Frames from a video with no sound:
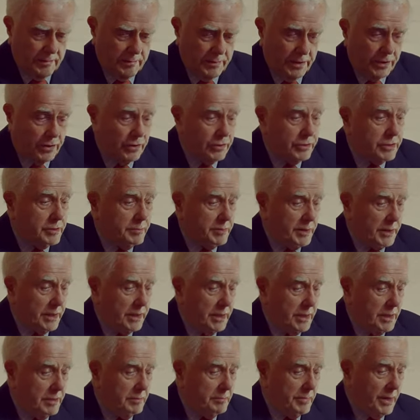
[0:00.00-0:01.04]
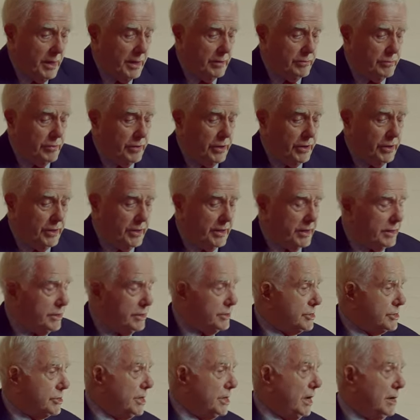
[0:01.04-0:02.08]
We're going to begin by reading
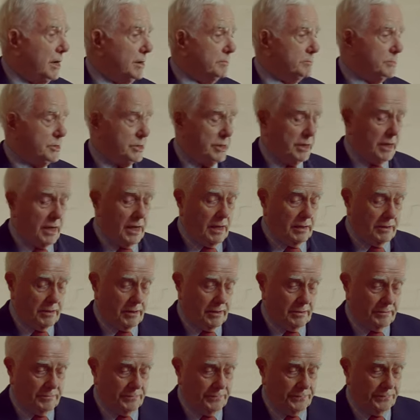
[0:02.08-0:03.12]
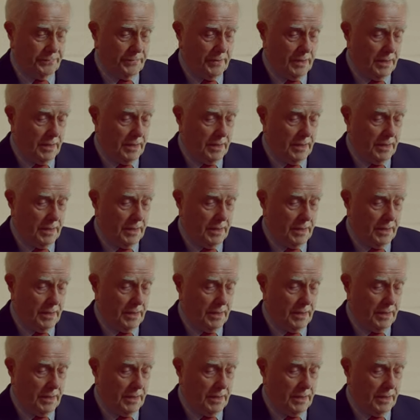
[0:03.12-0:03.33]
a psalm together.